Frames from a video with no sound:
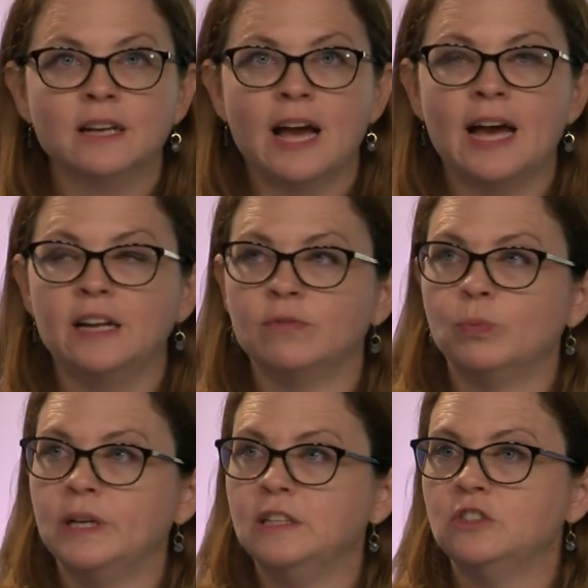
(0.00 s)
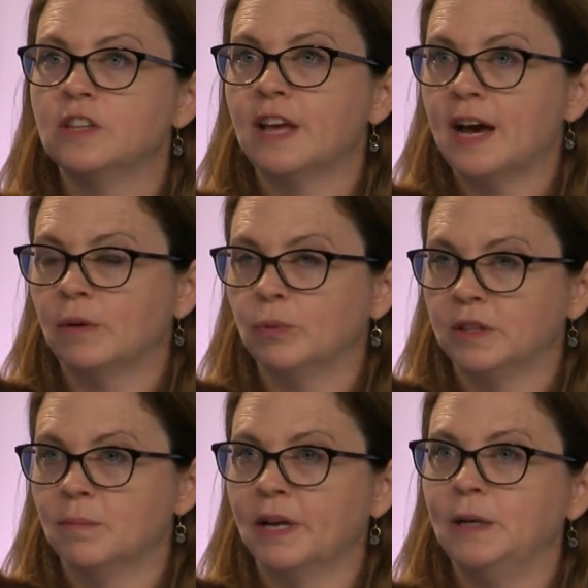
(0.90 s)
And if we did that with
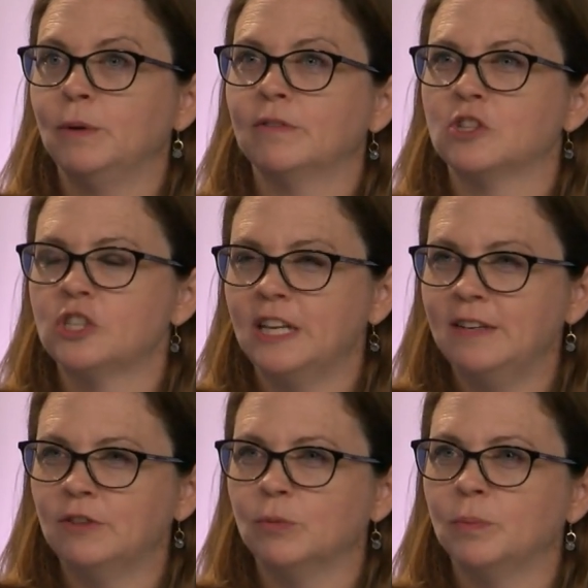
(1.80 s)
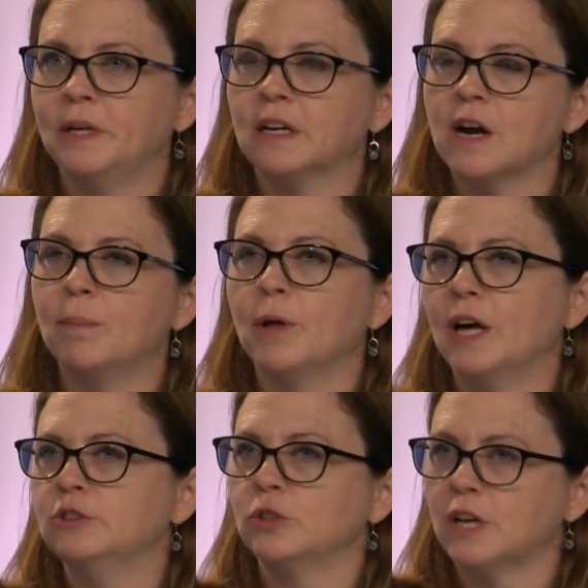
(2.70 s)
the money we've received, it would be a couple
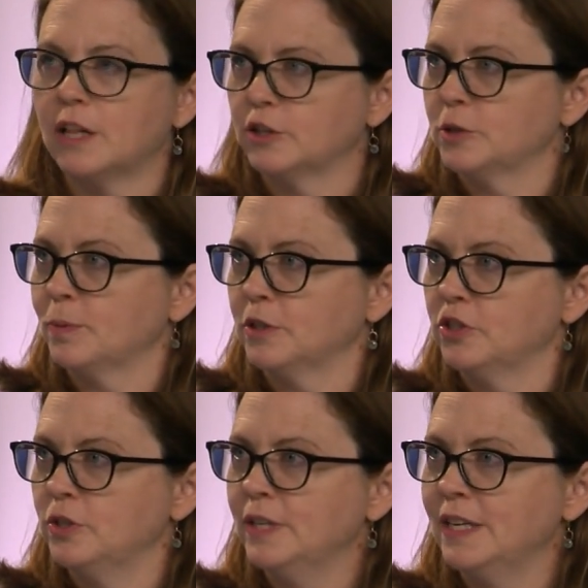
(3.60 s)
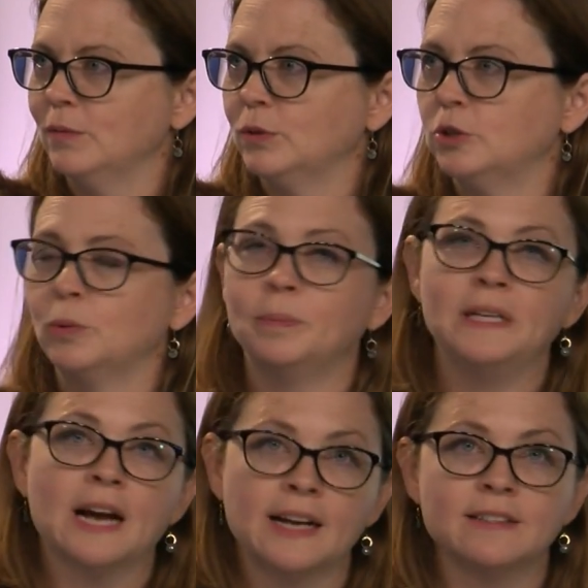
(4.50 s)
$100s per student, which would be
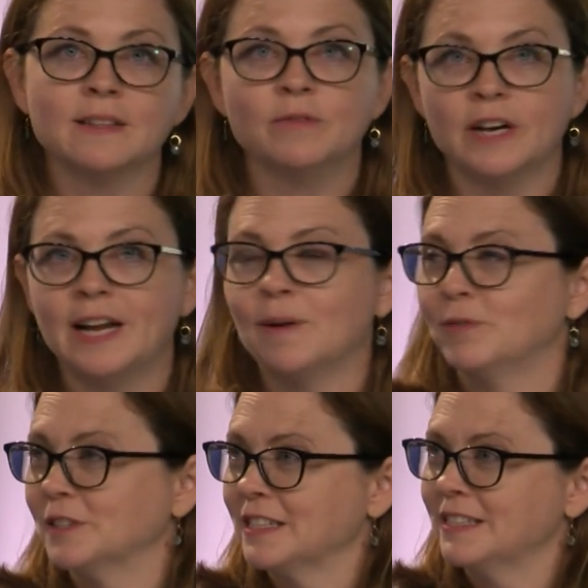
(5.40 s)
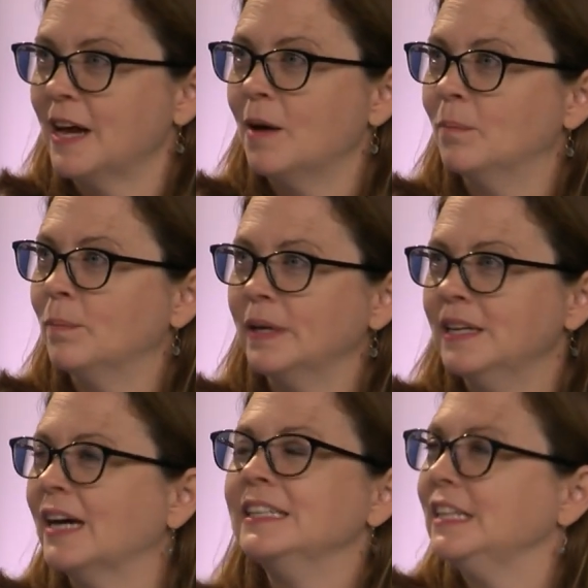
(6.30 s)
nice and very helpful to some, but
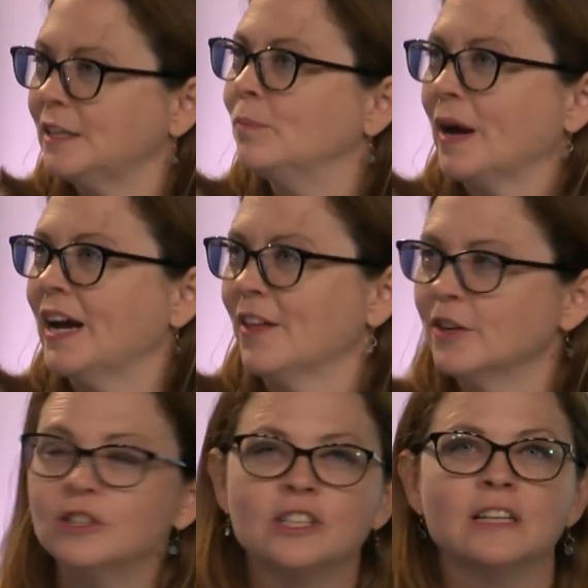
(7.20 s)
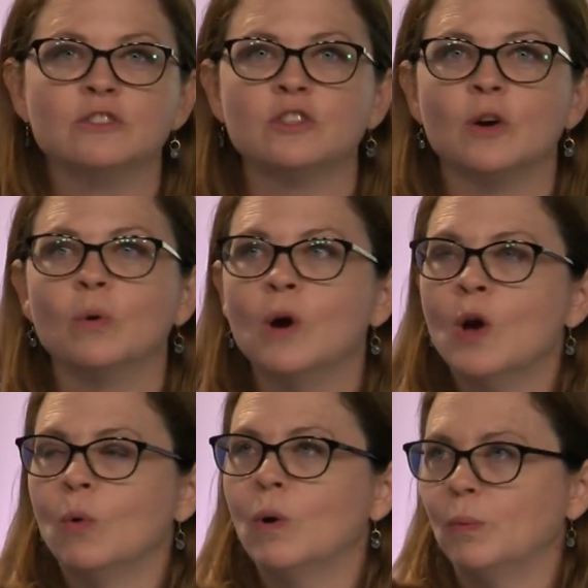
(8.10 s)
not needed by others. And so
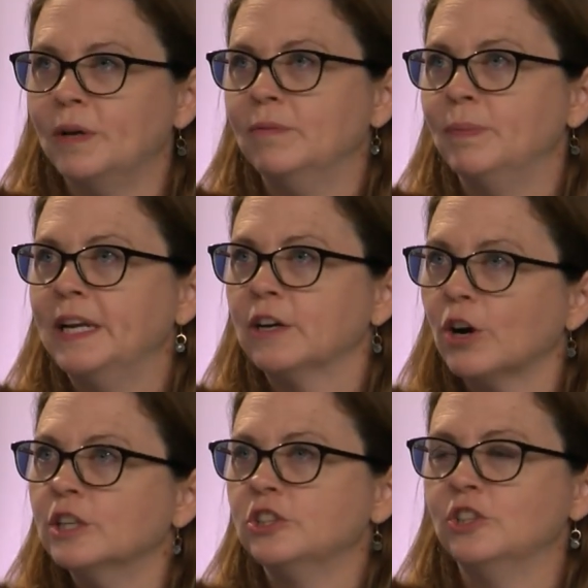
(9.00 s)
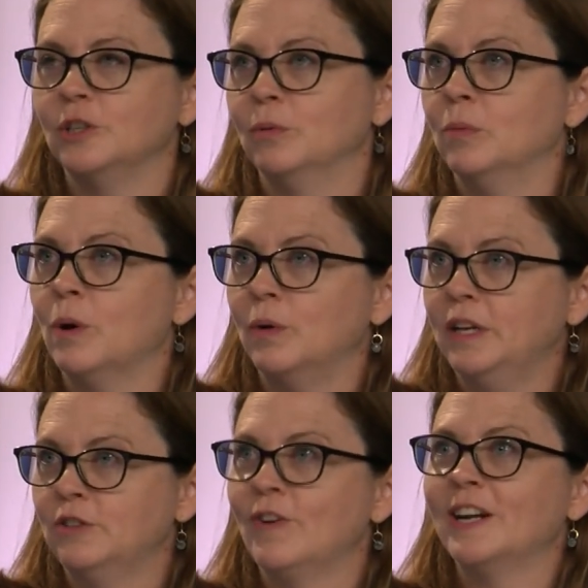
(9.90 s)
what we've been encouraged to do, and what
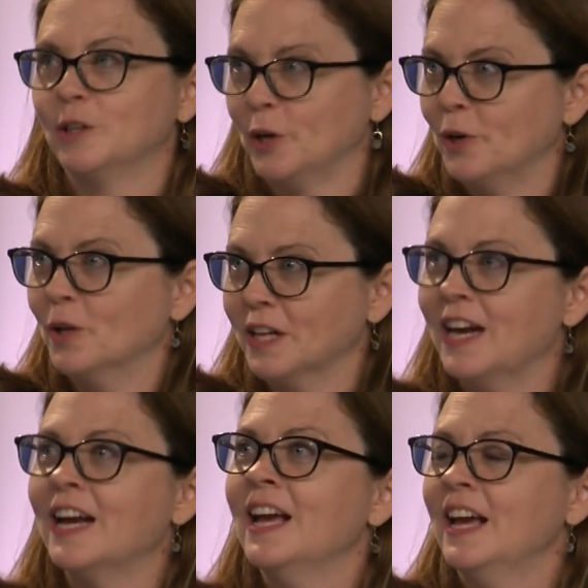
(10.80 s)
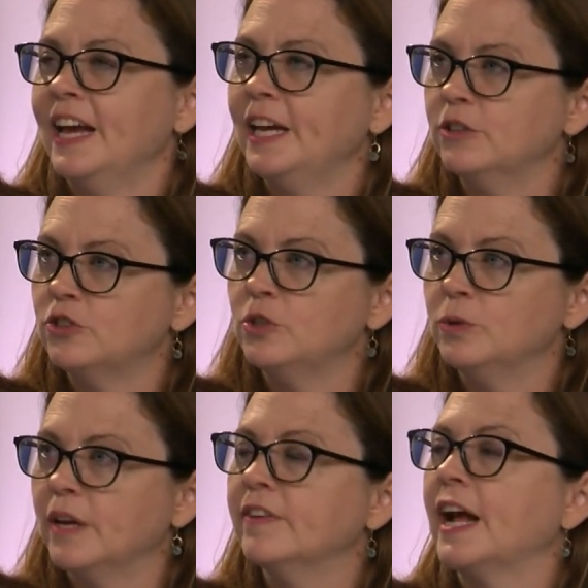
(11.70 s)
is very Loyola, is to
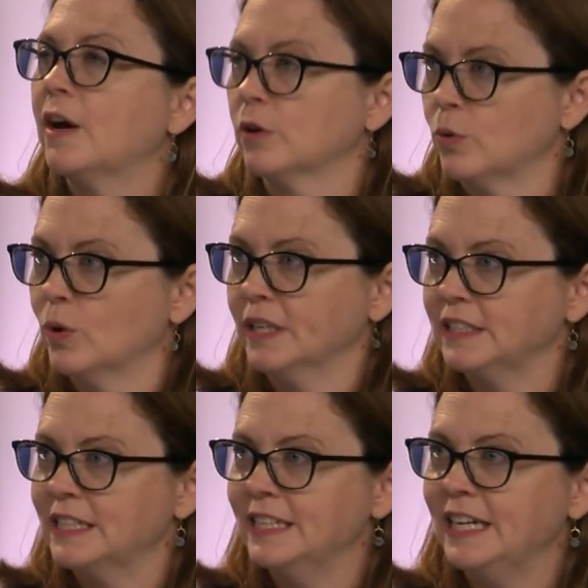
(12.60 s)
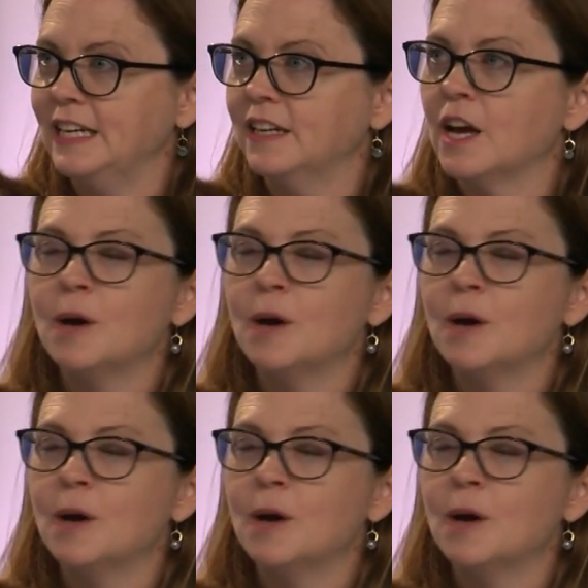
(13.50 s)
give it out according to need.